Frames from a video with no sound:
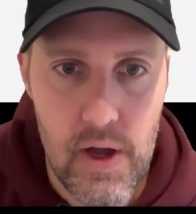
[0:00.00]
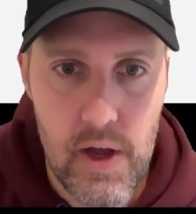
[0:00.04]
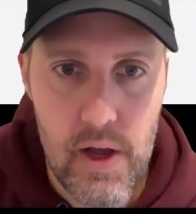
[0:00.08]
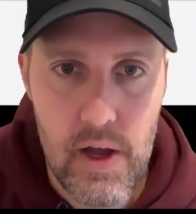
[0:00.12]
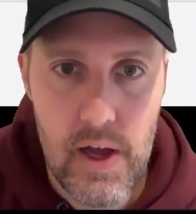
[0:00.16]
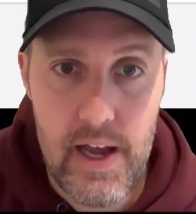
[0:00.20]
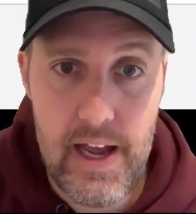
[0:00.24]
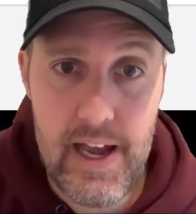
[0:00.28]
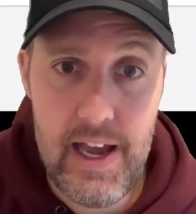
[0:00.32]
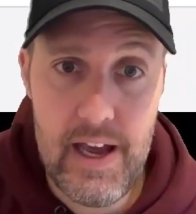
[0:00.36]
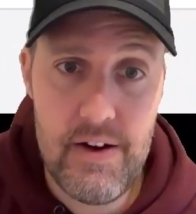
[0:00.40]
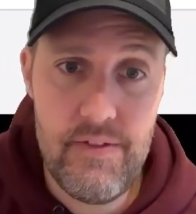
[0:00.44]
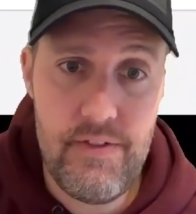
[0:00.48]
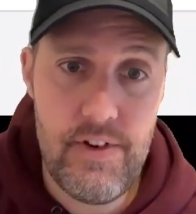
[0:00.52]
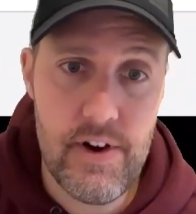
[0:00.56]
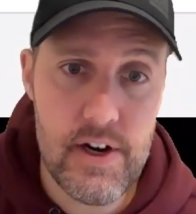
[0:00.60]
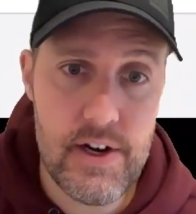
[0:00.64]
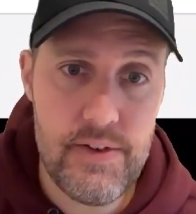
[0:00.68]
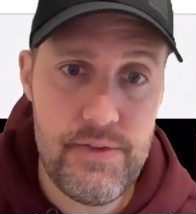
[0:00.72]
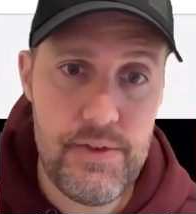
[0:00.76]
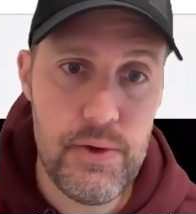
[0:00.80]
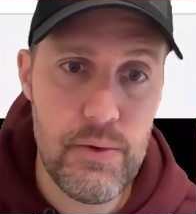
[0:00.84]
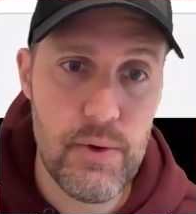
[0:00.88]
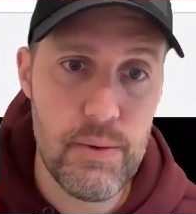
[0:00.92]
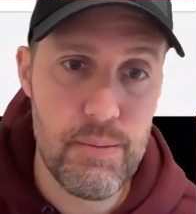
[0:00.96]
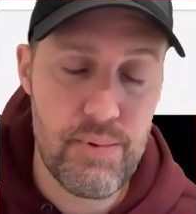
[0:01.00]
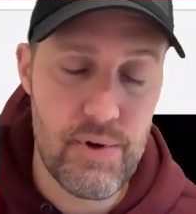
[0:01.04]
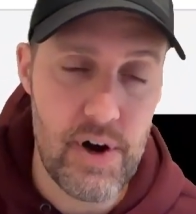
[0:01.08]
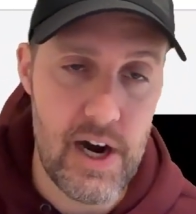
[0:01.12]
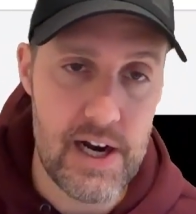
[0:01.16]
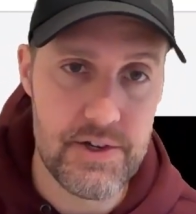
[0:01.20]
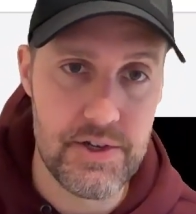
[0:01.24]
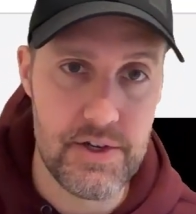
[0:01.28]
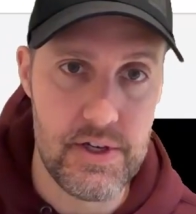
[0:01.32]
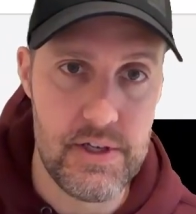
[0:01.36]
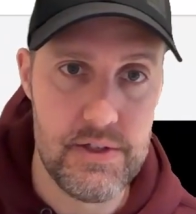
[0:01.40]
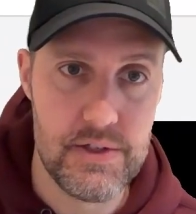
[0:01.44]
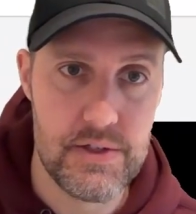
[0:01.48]
and very few
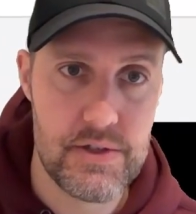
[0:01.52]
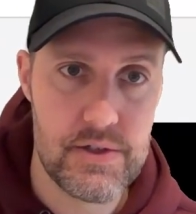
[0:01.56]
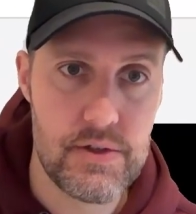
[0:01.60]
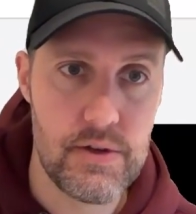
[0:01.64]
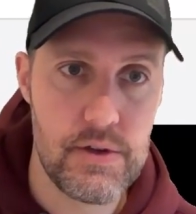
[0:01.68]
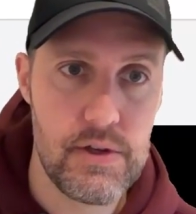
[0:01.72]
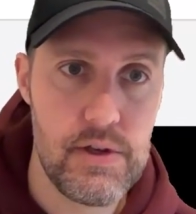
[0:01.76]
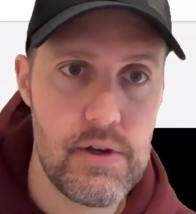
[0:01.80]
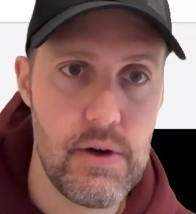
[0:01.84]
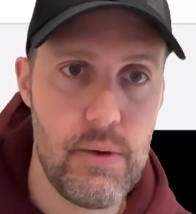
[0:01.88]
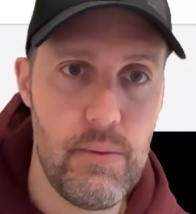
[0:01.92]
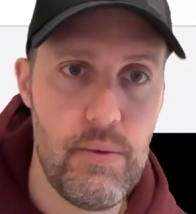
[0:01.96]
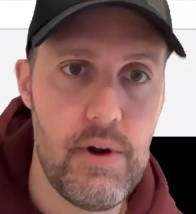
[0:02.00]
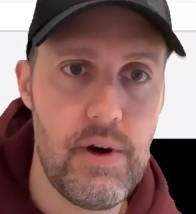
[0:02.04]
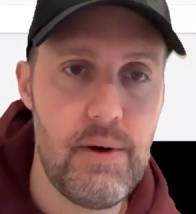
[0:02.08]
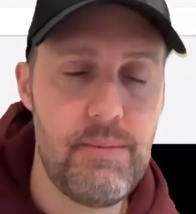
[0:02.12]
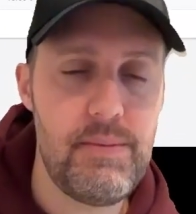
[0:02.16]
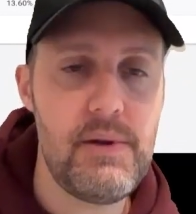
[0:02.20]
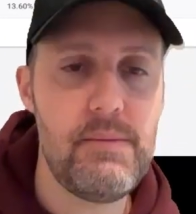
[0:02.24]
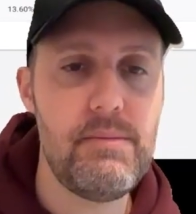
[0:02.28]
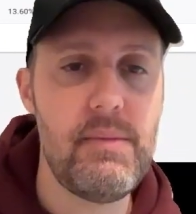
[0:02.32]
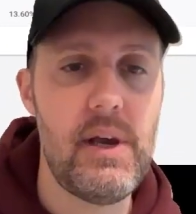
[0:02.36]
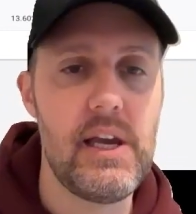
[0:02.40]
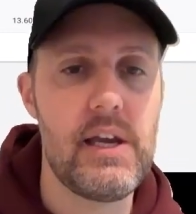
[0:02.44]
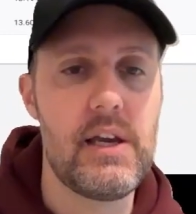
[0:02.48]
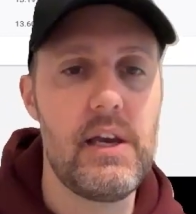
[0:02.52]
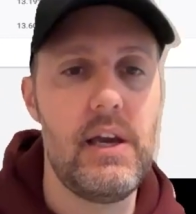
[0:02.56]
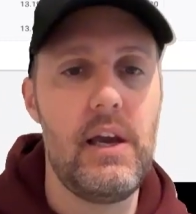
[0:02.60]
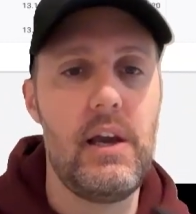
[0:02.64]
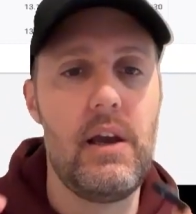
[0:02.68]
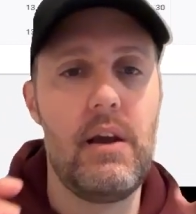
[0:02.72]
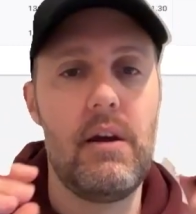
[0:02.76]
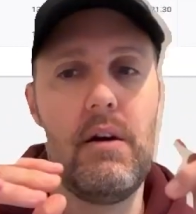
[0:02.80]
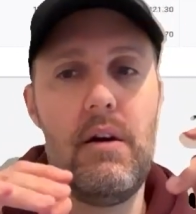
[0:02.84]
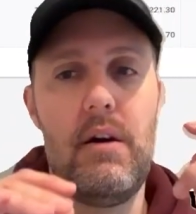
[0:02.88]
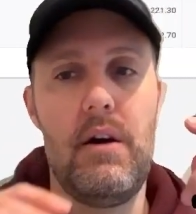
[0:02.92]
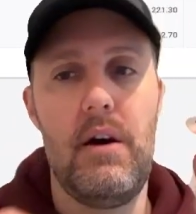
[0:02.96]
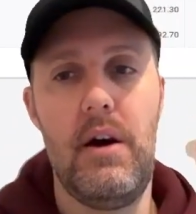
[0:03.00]
impressions. So you don't want to be
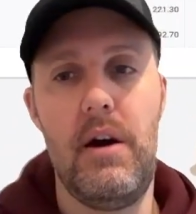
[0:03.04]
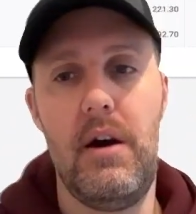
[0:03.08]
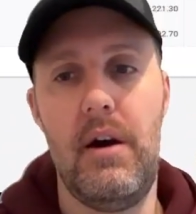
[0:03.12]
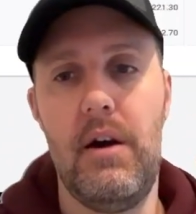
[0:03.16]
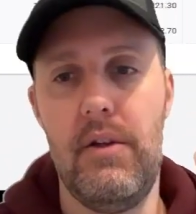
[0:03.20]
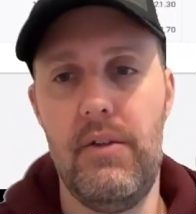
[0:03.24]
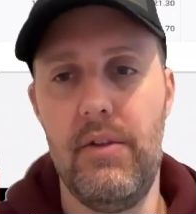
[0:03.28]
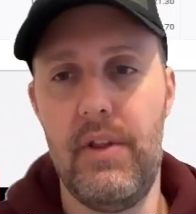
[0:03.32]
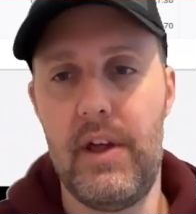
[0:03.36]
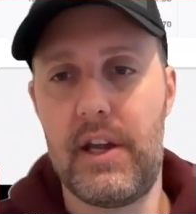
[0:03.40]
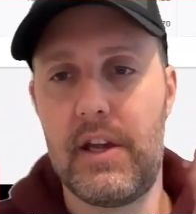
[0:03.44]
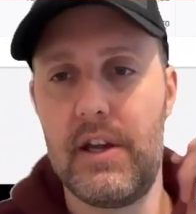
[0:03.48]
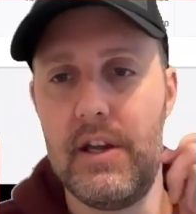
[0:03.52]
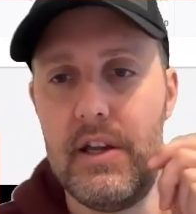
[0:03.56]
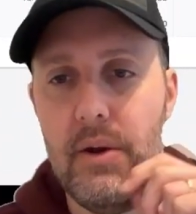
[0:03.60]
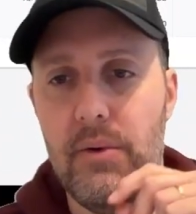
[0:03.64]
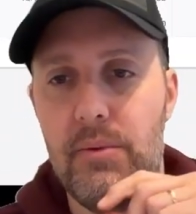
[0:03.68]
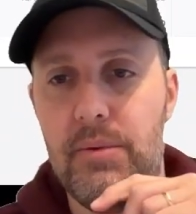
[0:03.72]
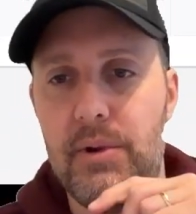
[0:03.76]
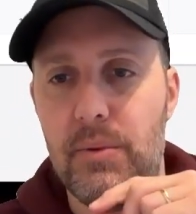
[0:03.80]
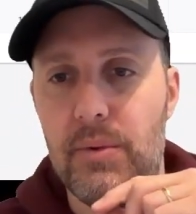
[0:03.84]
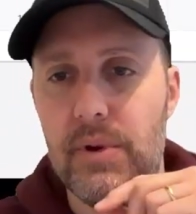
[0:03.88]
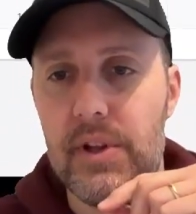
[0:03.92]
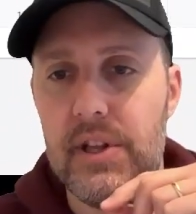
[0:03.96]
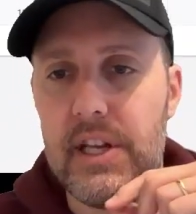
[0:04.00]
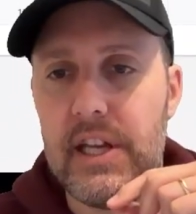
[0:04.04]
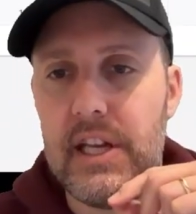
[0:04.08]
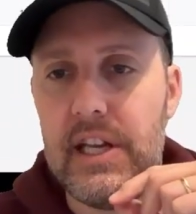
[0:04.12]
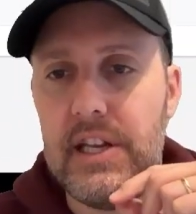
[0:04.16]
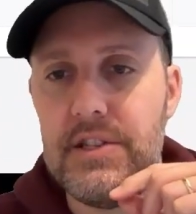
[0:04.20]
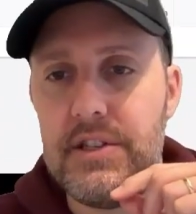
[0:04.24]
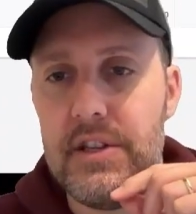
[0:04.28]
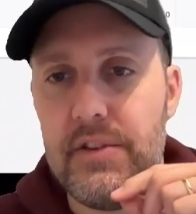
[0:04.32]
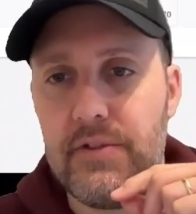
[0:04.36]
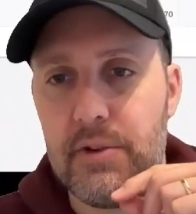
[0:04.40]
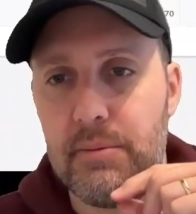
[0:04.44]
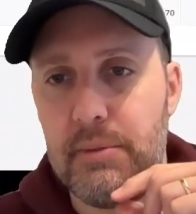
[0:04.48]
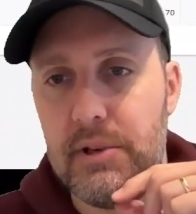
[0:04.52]
making, it would be really
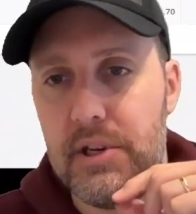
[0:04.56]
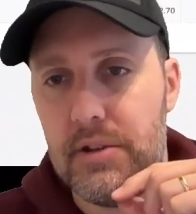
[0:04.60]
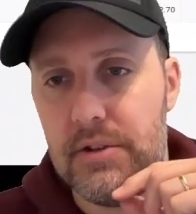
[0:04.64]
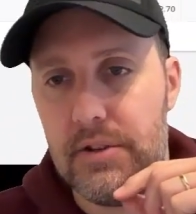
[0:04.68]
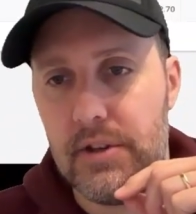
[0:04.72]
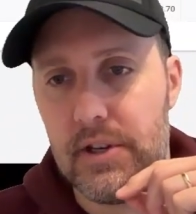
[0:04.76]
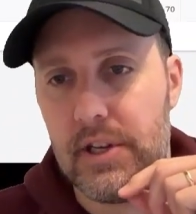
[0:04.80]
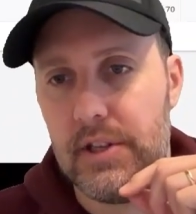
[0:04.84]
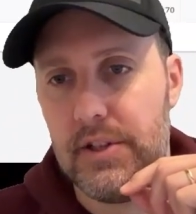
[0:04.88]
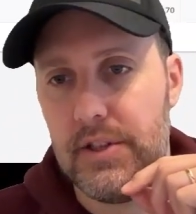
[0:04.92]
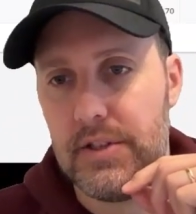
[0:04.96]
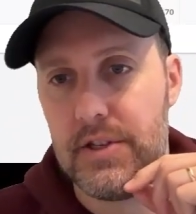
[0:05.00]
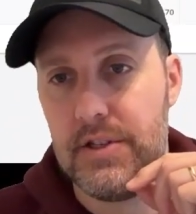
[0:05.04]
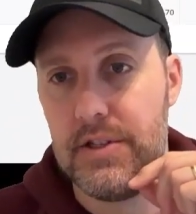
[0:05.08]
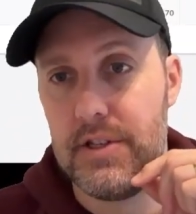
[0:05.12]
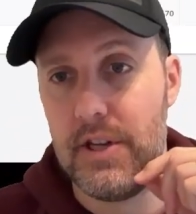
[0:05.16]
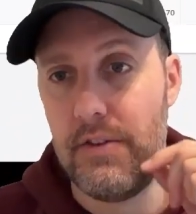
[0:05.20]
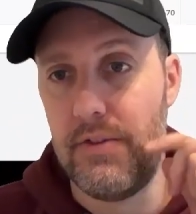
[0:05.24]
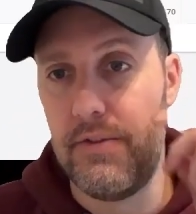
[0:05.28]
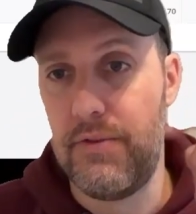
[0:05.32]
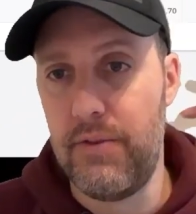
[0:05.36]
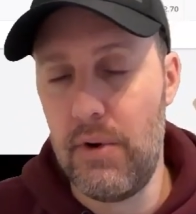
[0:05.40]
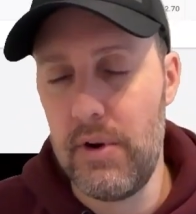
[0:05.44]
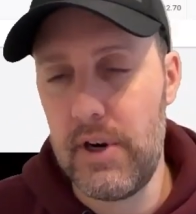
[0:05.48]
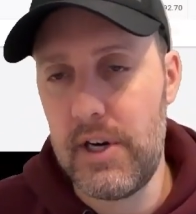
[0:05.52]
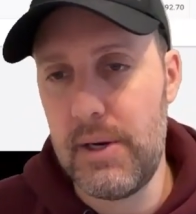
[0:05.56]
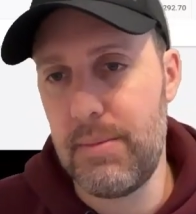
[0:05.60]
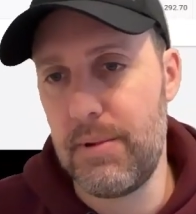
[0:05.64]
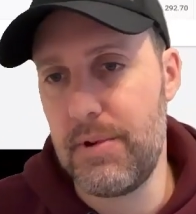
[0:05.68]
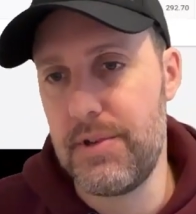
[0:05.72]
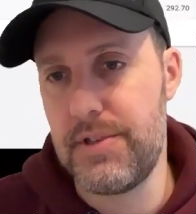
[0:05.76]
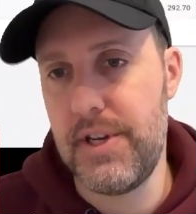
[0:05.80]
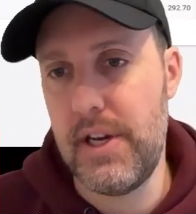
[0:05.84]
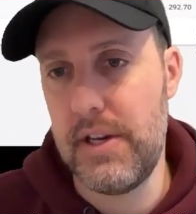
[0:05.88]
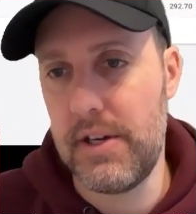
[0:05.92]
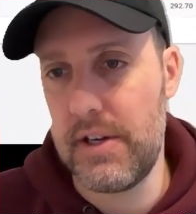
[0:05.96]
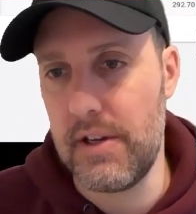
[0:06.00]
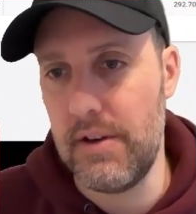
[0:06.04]
easy for me to look at this and say
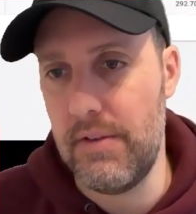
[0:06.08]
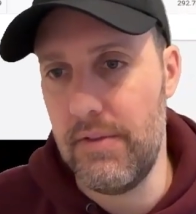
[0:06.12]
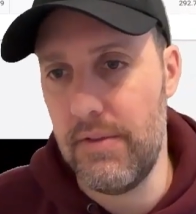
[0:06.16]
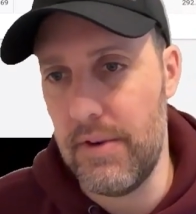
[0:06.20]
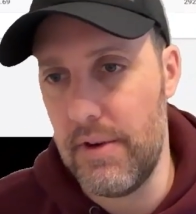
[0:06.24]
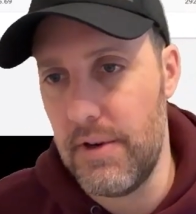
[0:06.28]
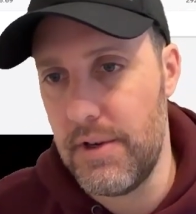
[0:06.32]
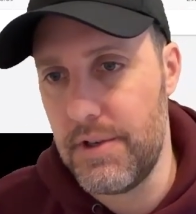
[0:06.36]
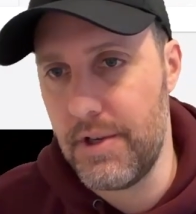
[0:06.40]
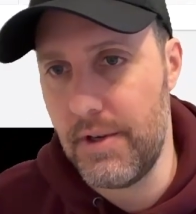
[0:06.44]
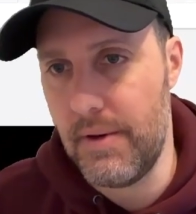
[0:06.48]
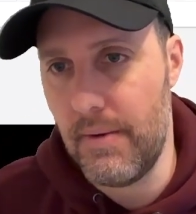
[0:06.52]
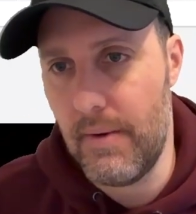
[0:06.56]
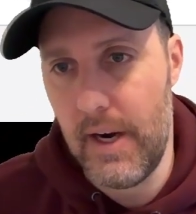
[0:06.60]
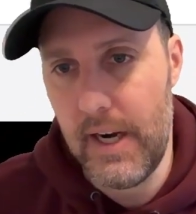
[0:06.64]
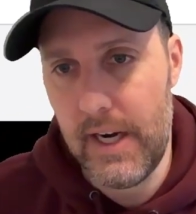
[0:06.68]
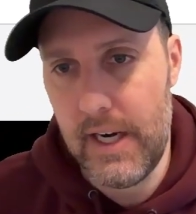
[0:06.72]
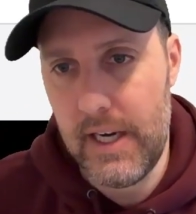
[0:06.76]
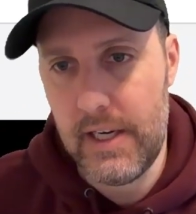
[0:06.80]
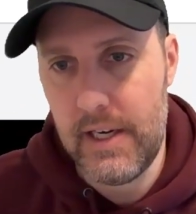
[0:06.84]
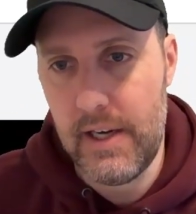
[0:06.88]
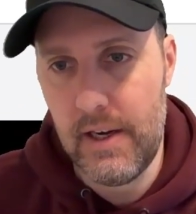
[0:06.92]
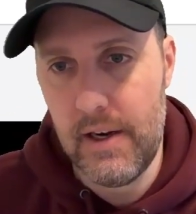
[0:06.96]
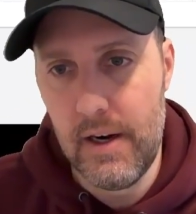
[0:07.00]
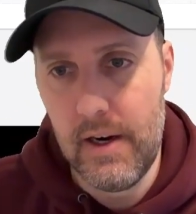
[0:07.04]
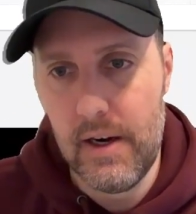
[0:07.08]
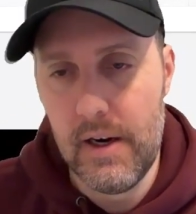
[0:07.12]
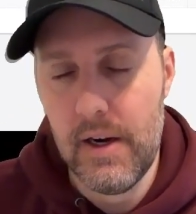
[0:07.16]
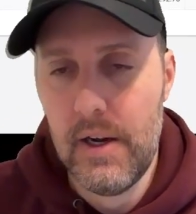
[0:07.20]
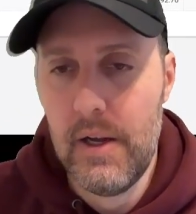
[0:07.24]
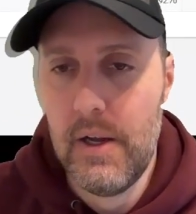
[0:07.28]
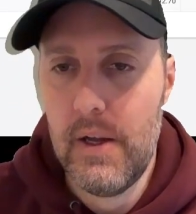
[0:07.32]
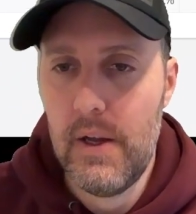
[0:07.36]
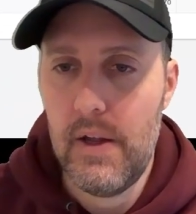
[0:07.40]
40% conversion rate here.